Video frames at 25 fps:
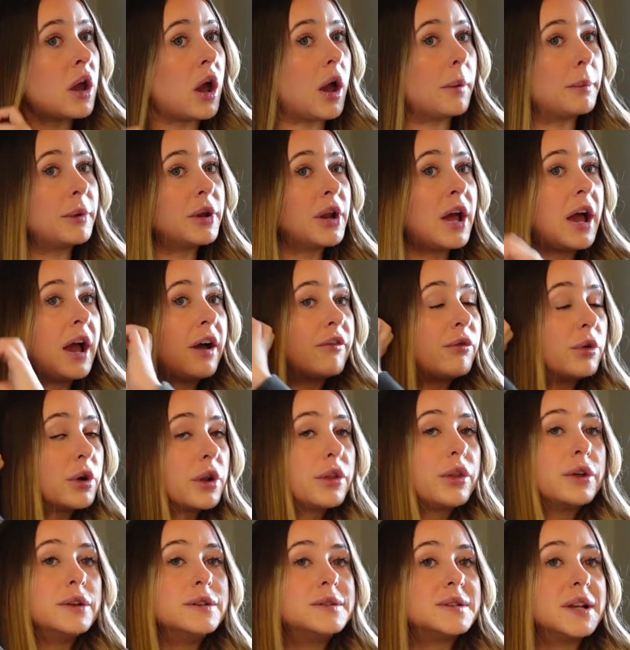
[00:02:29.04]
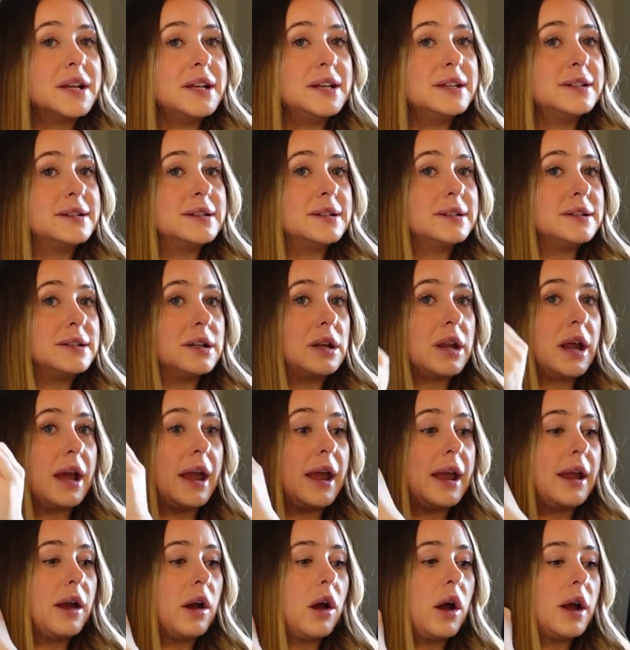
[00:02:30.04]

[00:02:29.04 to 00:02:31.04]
I'm going to have one of those days today.